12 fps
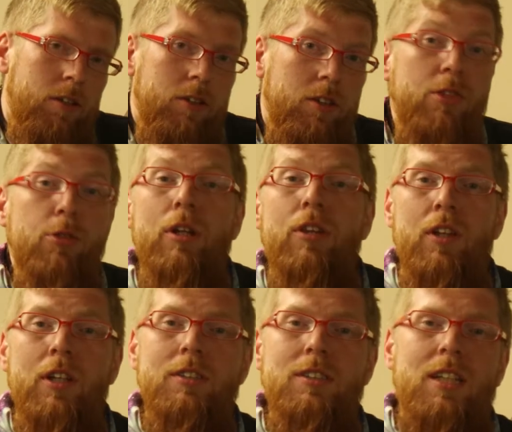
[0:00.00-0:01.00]
The three
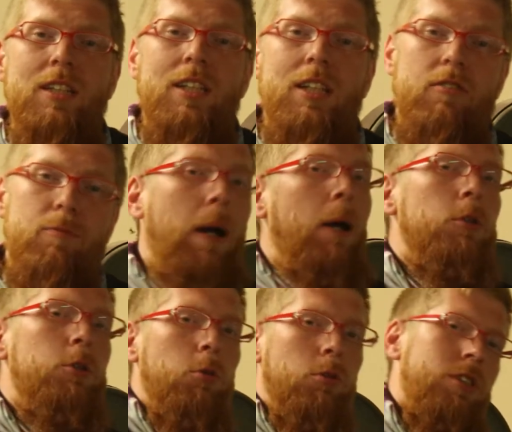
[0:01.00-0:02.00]
things that give
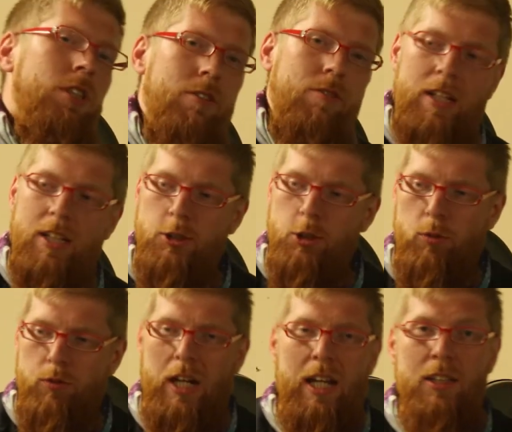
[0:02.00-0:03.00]
power tools an advantage
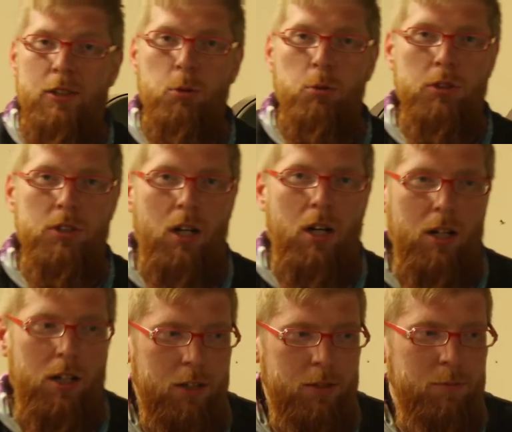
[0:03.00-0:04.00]
over hand tools
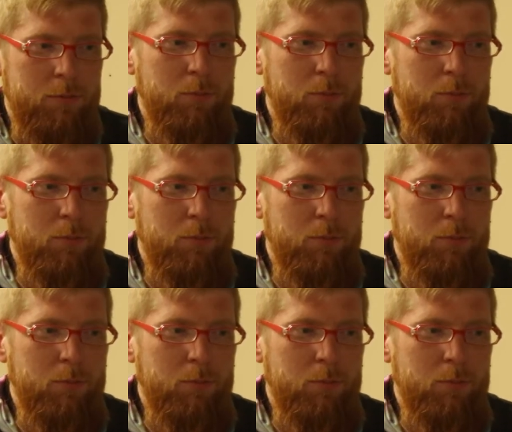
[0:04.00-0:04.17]
are